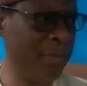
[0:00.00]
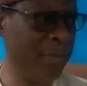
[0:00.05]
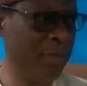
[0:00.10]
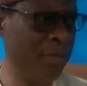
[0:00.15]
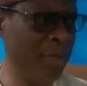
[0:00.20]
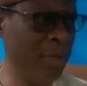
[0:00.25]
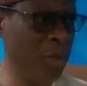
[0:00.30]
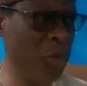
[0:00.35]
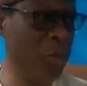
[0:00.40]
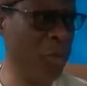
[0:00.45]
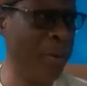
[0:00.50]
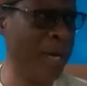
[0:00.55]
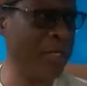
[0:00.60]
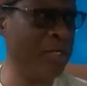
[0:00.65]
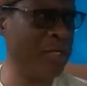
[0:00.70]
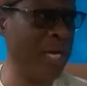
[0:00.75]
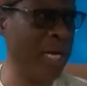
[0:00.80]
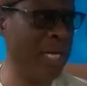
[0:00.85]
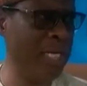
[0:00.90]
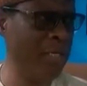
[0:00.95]
Those who
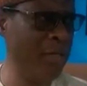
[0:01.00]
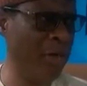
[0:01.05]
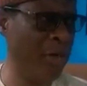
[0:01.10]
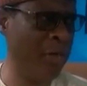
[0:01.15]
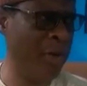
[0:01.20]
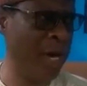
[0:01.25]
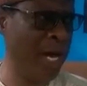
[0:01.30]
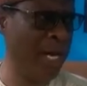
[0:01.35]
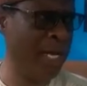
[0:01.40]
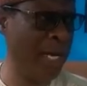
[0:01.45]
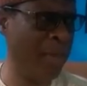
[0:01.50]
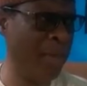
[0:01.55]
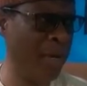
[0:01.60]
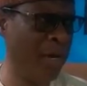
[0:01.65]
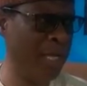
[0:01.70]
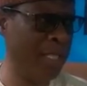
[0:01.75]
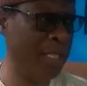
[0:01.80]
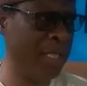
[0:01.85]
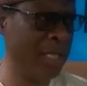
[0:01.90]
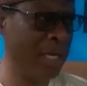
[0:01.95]
personally know Bayari
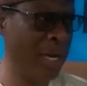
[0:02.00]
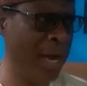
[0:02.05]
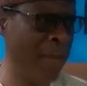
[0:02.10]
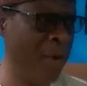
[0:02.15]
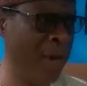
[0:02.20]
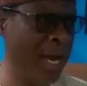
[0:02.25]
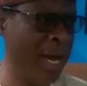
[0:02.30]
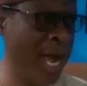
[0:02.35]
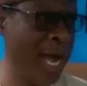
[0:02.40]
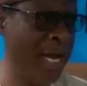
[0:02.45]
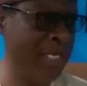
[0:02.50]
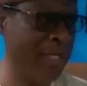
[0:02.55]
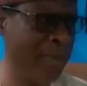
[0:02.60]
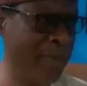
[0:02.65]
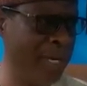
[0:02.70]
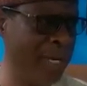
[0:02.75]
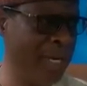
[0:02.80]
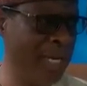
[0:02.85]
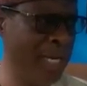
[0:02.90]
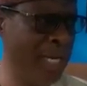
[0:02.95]
among
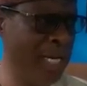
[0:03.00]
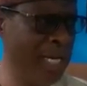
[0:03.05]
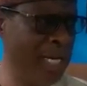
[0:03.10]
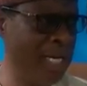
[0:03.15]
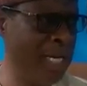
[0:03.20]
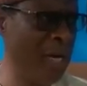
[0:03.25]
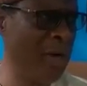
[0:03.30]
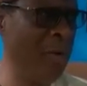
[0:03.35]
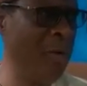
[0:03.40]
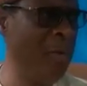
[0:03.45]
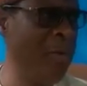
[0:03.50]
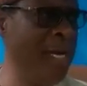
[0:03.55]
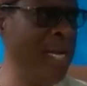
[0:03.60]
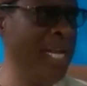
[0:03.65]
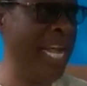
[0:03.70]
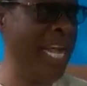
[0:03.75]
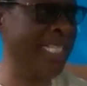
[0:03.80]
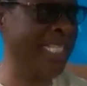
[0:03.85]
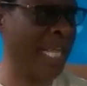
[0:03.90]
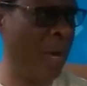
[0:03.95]
herdsmen, there will be
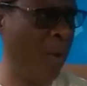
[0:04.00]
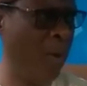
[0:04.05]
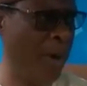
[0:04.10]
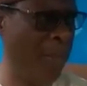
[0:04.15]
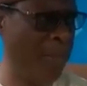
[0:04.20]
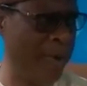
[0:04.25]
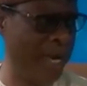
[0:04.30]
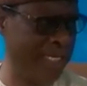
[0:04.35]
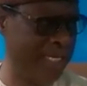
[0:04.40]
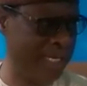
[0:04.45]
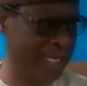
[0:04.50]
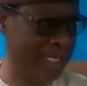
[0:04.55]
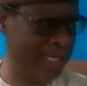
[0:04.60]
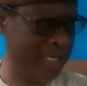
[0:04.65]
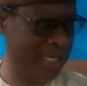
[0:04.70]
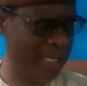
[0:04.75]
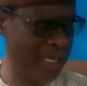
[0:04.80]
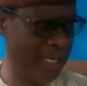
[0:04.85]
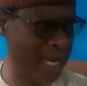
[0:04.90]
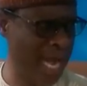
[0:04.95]
less than 1%.
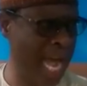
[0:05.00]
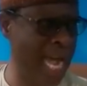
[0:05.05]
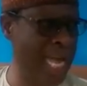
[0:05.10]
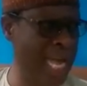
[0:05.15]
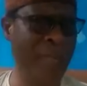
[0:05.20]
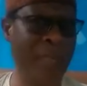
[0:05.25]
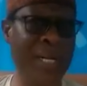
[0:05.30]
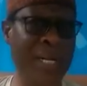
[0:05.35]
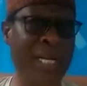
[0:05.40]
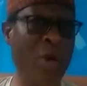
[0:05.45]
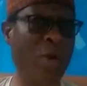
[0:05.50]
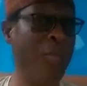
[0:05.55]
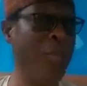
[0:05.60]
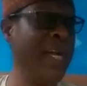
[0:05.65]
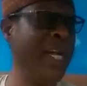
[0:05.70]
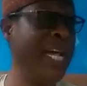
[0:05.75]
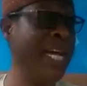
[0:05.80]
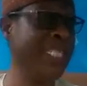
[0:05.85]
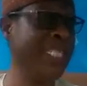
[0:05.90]
I repeat, there will be less